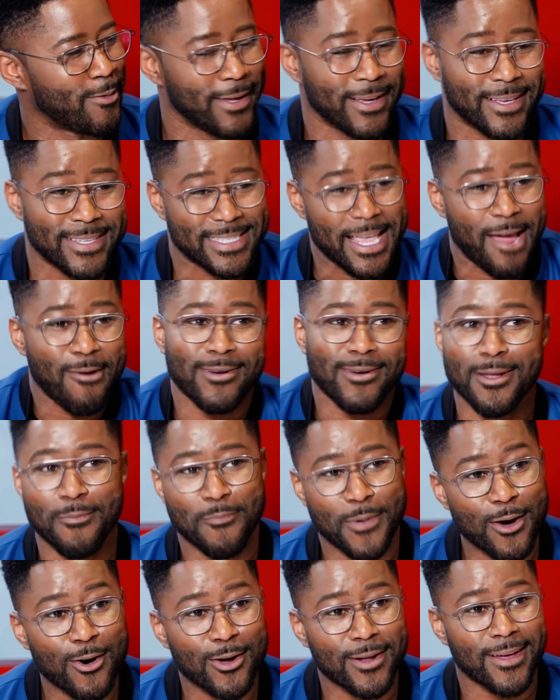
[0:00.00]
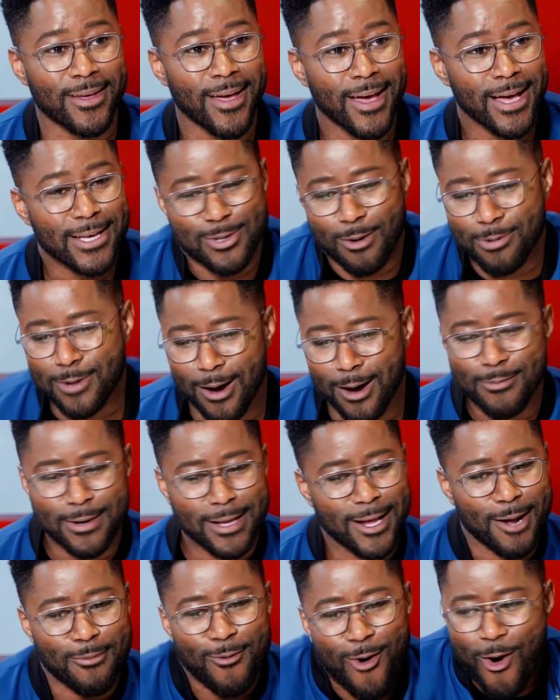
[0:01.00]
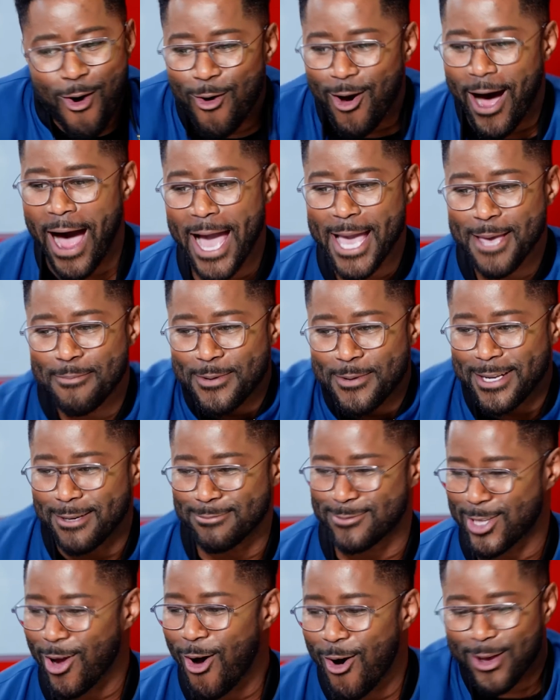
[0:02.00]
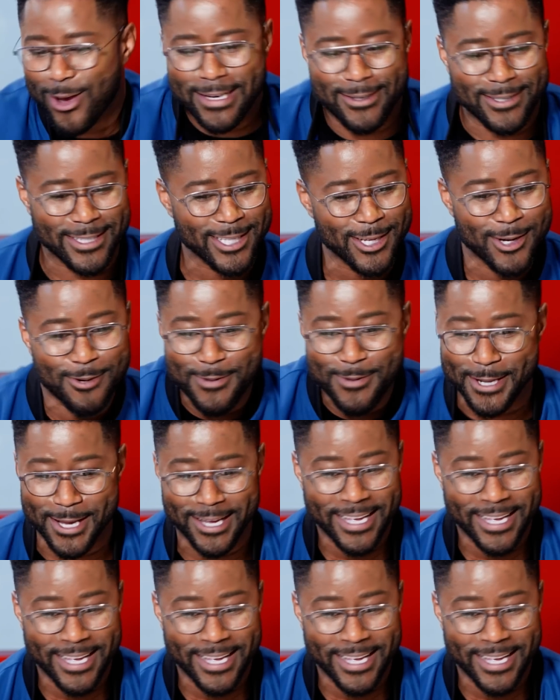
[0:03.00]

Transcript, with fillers: what I mean? Because they were in the building. So I'm coming in, I'm all hype, and I'm talking a little bit